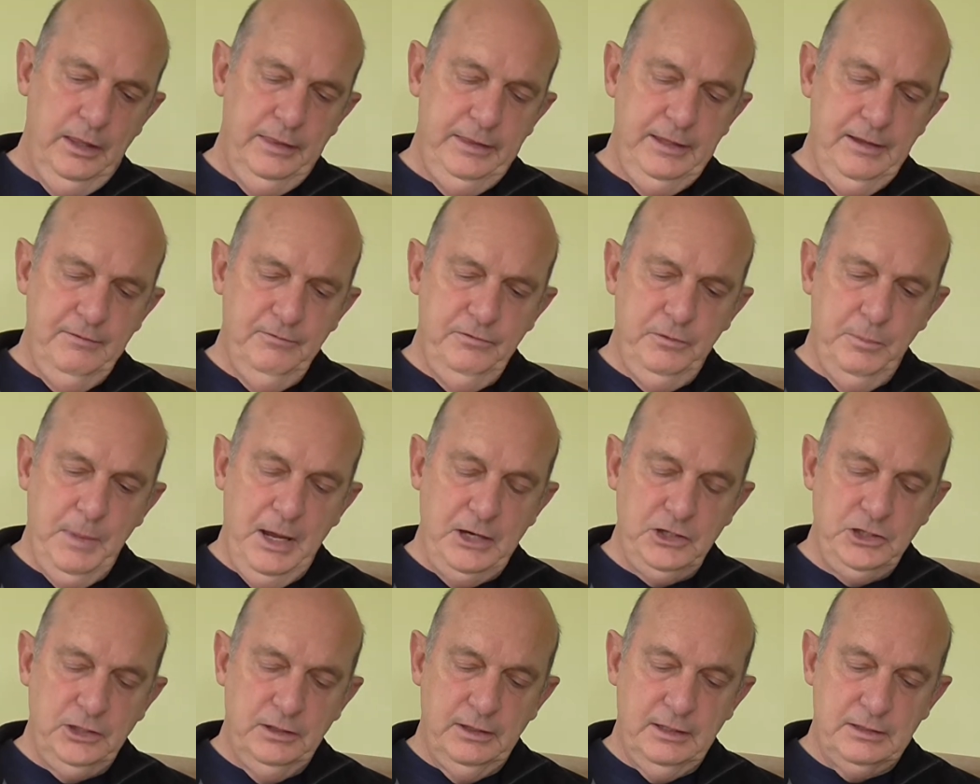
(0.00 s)
The
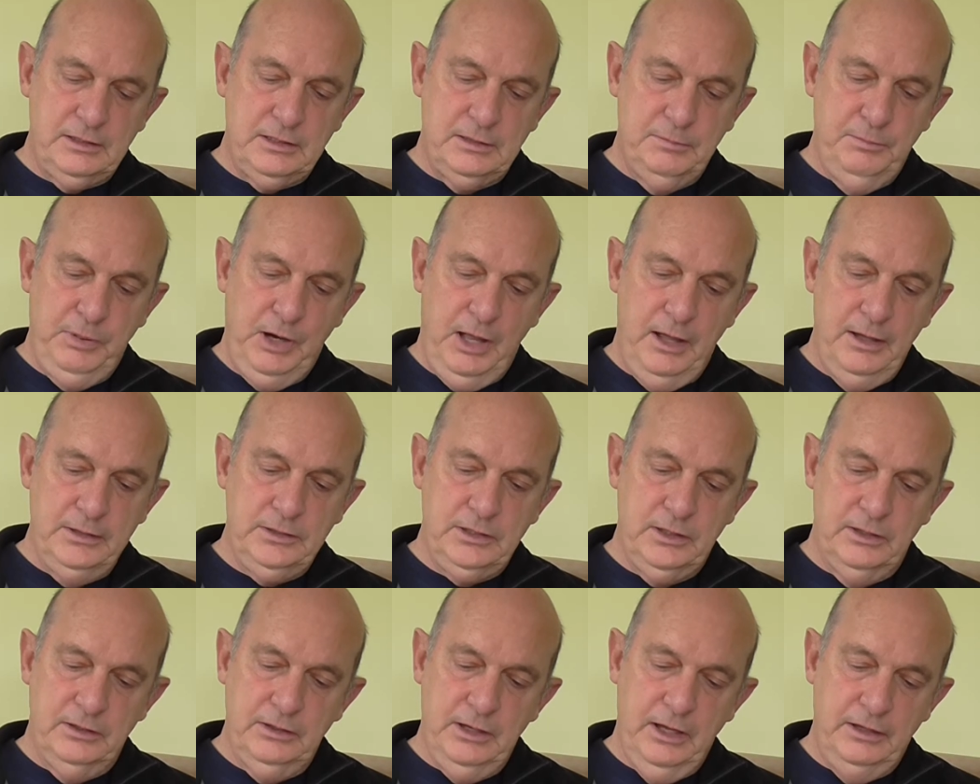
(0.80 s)
information that's supplied
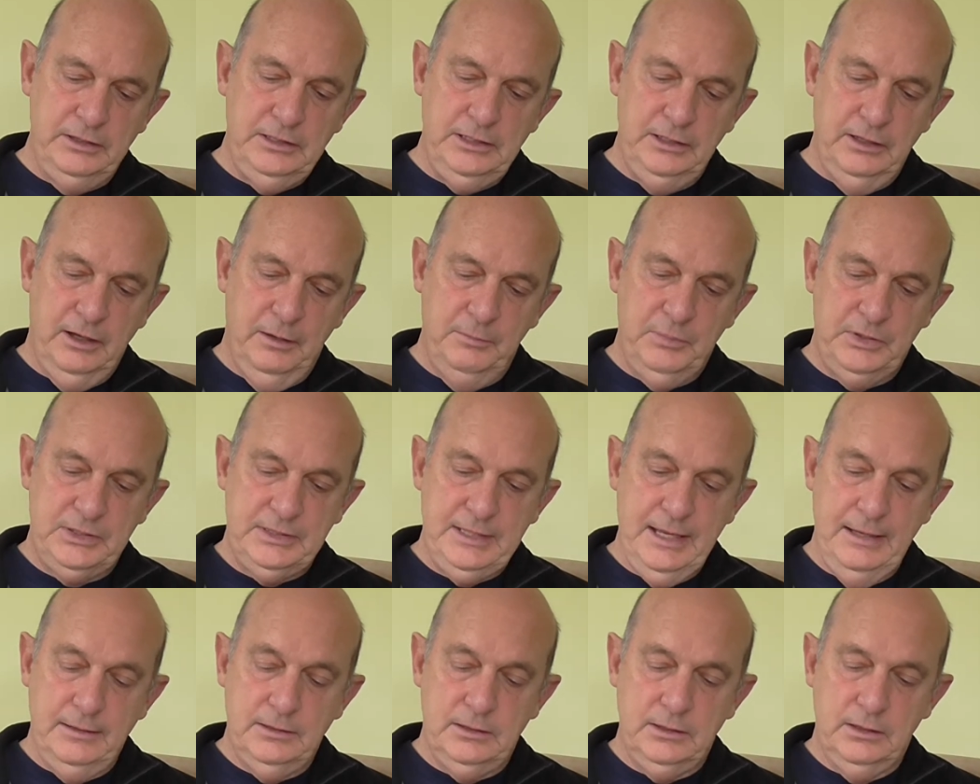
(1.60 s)
to the
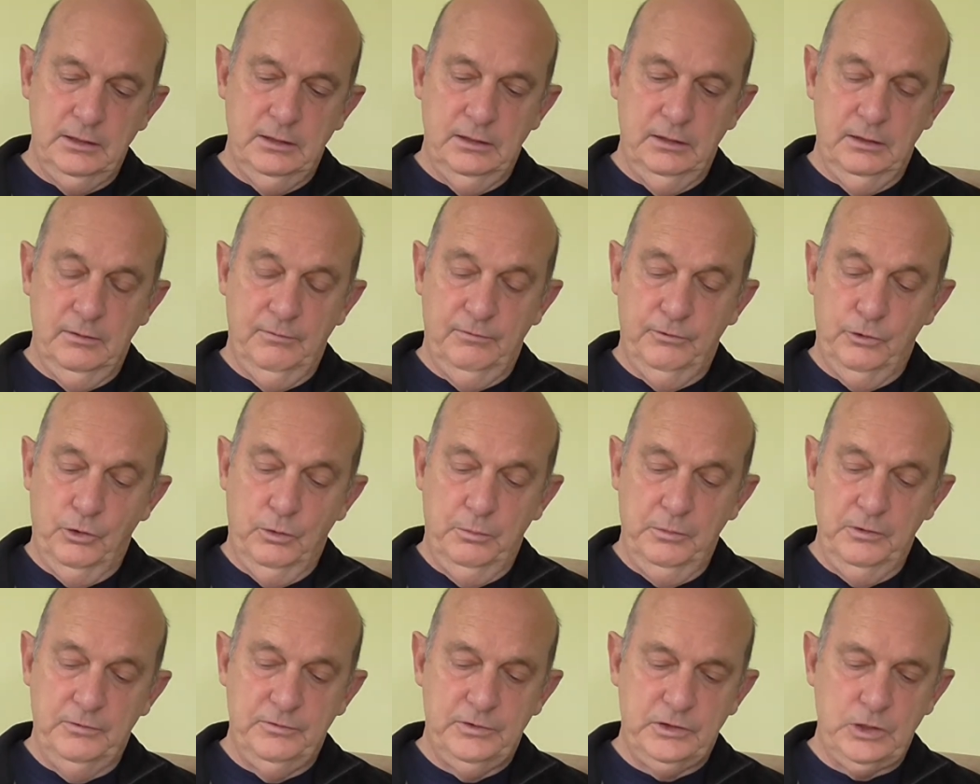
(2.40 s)
99% in the
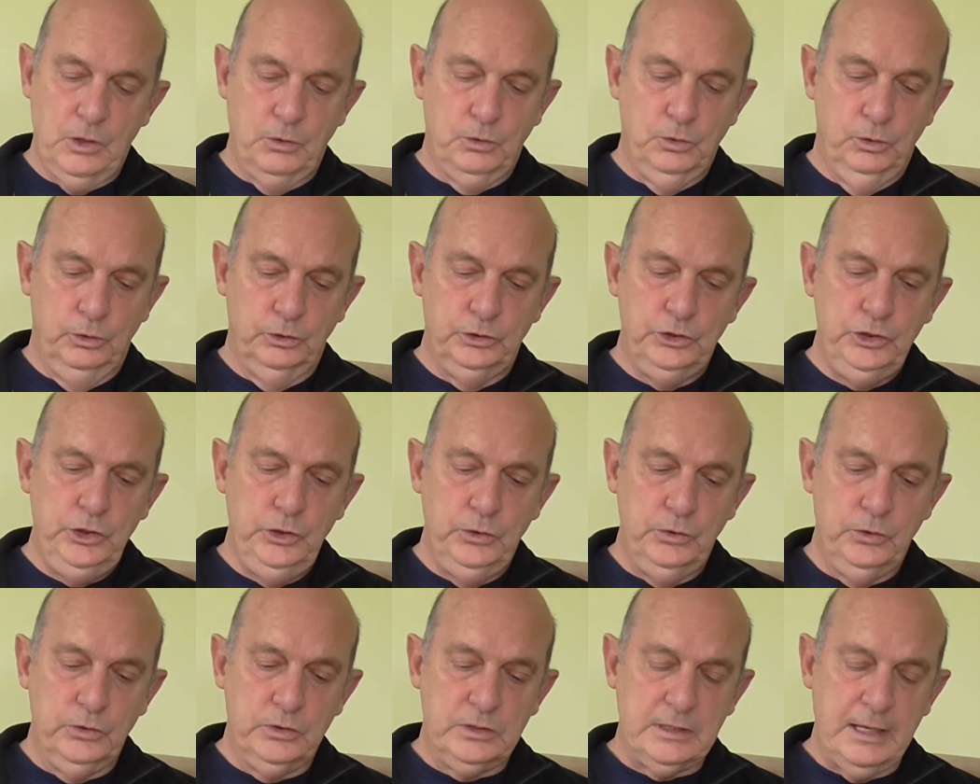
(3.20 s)
form of so-called
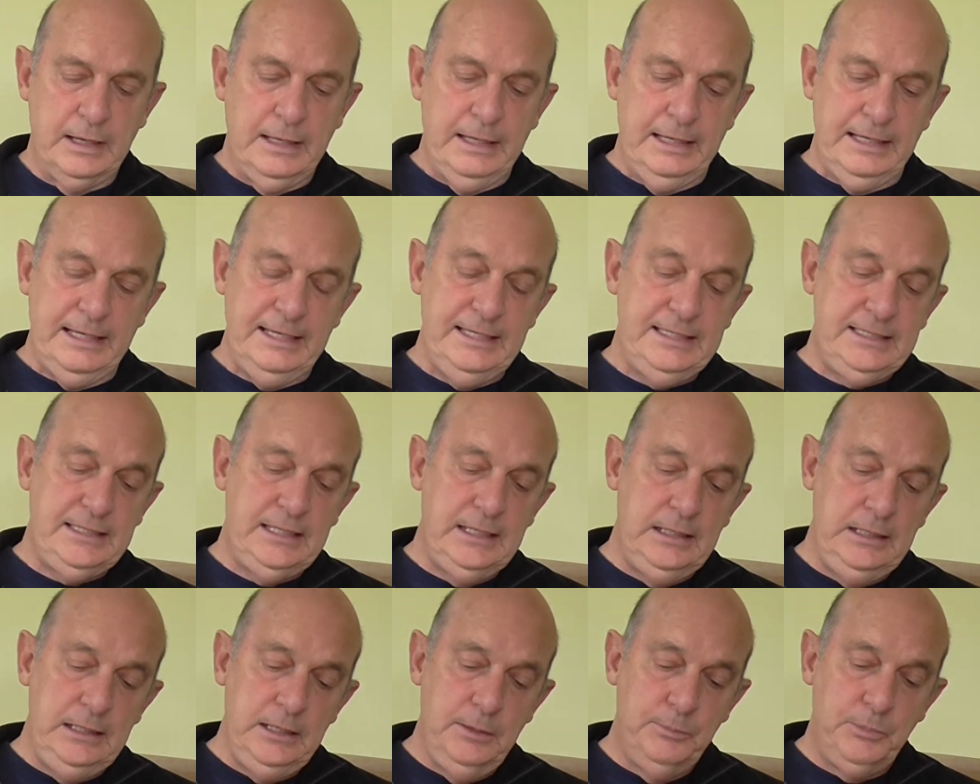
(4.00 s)
news is
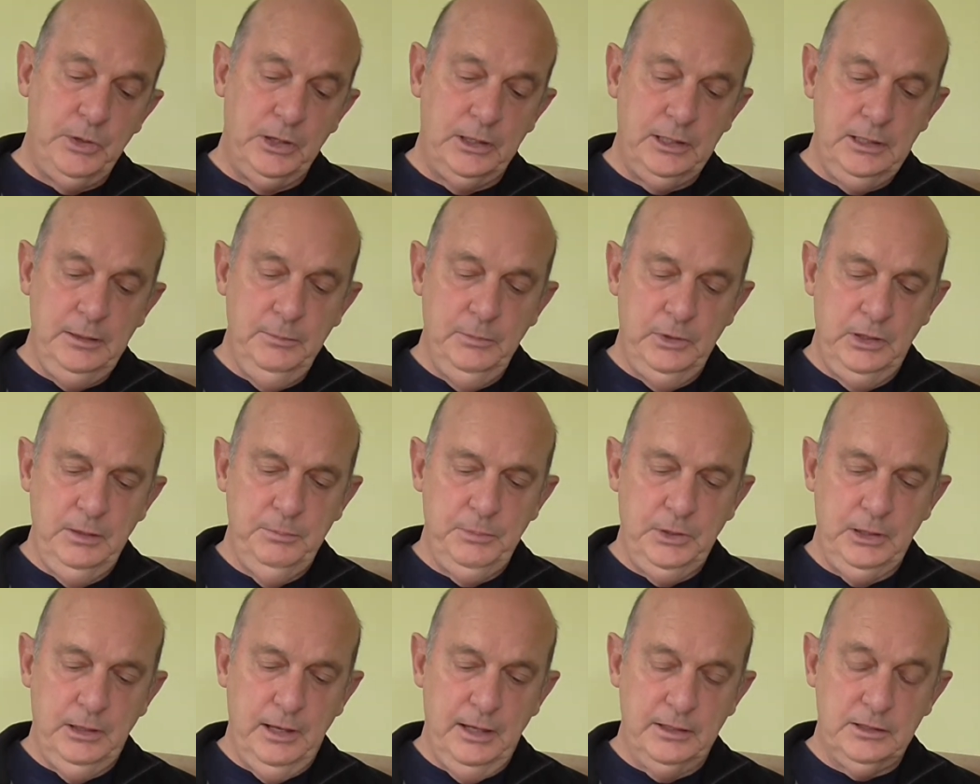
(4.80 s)
deliberately
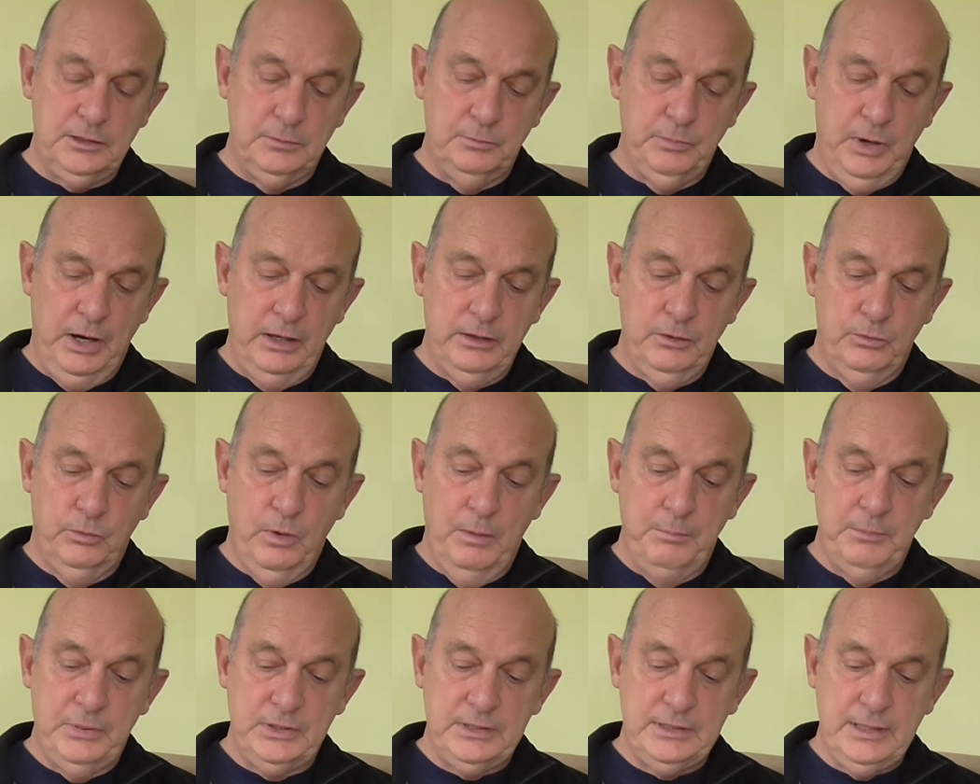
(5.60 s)
manipulated by the
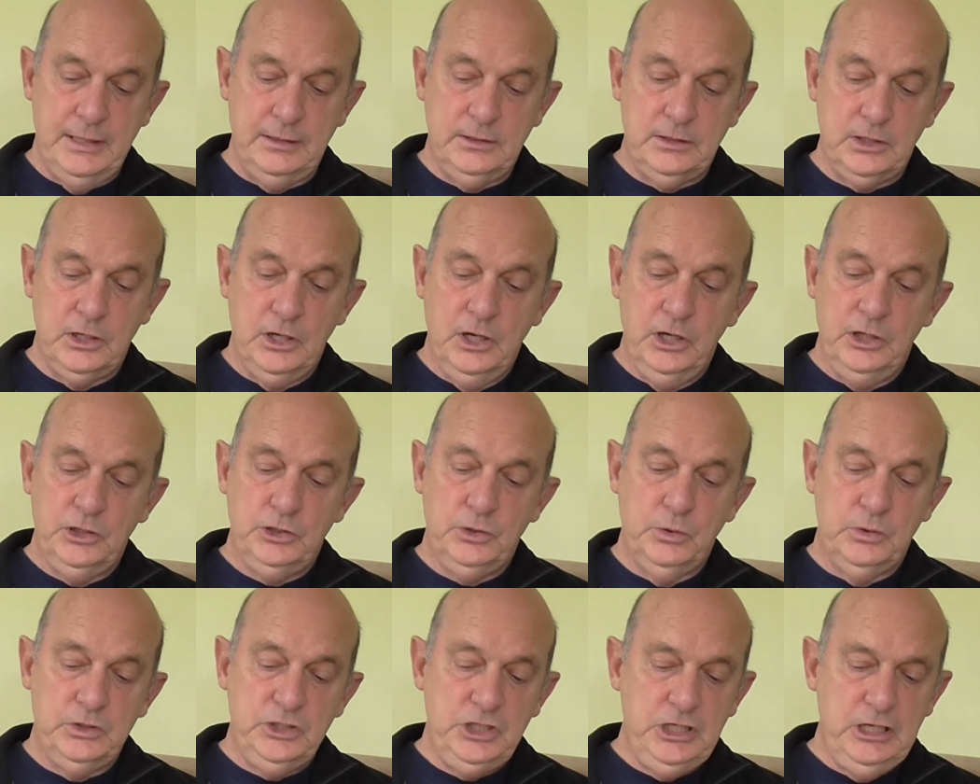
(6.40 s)
1%
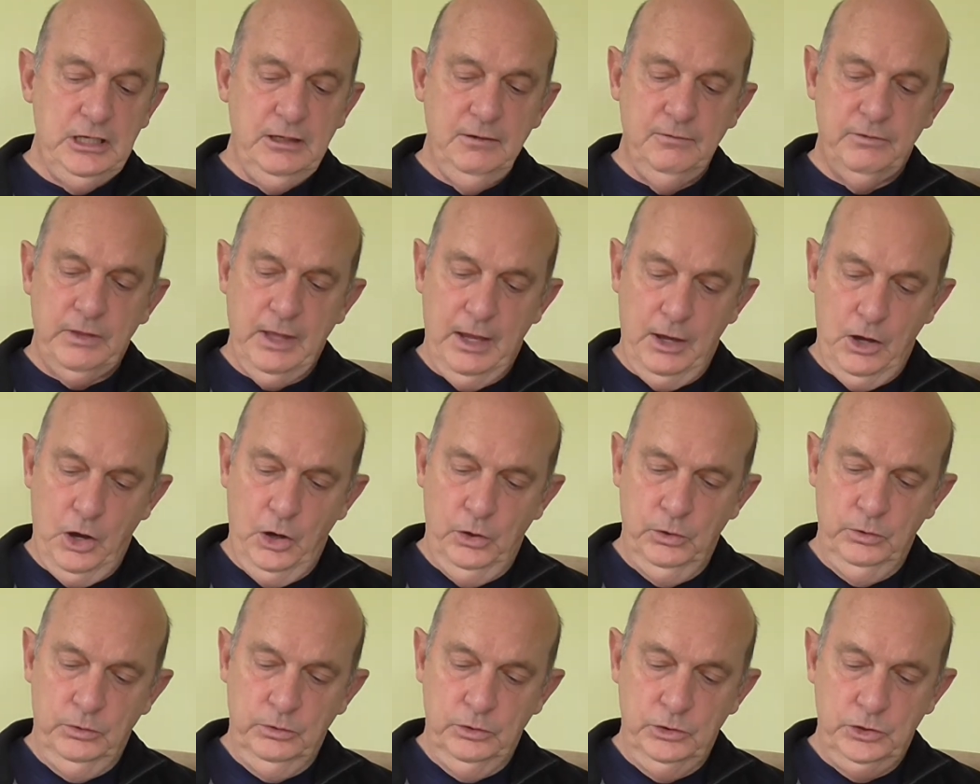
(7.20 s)
to achieve their
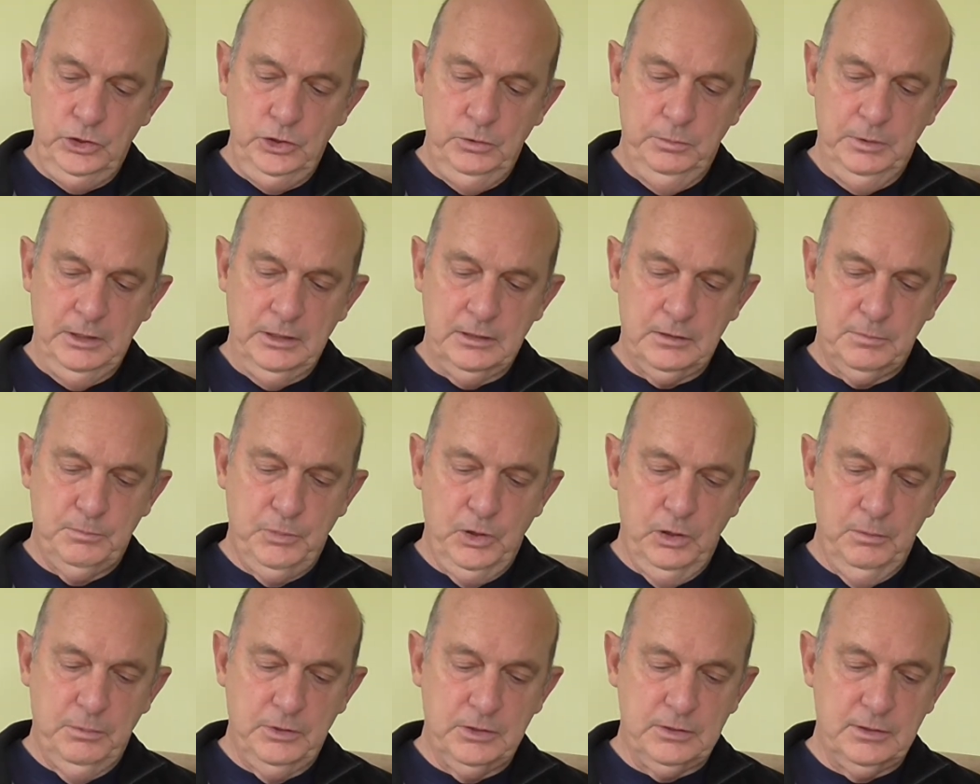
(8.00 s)
own dubious
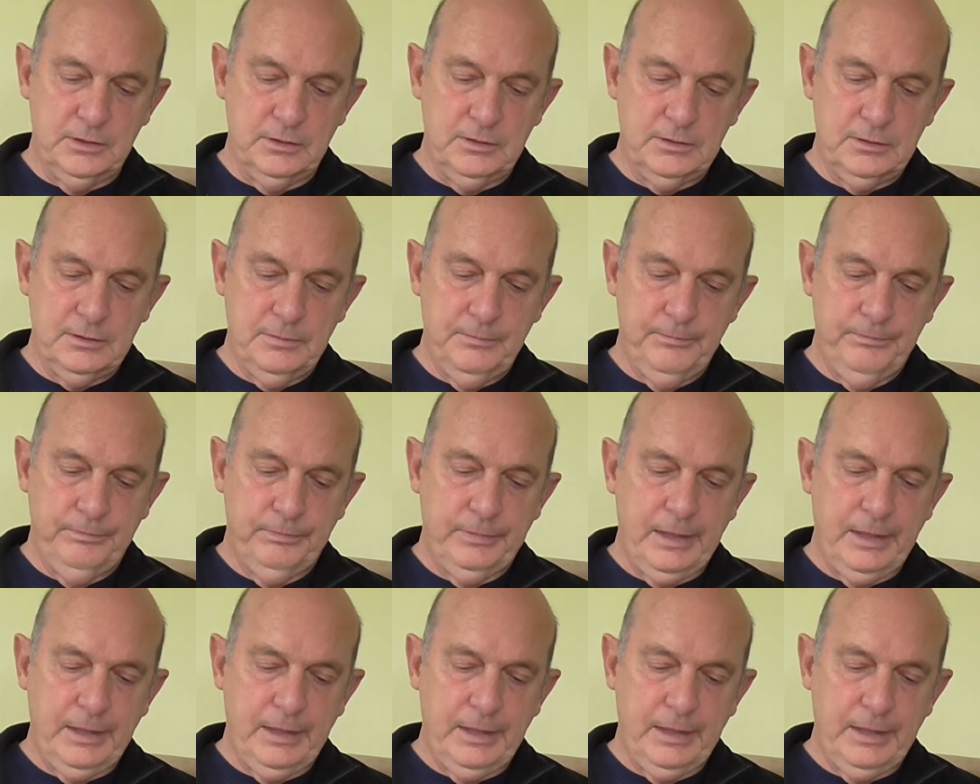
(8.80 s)
purposes.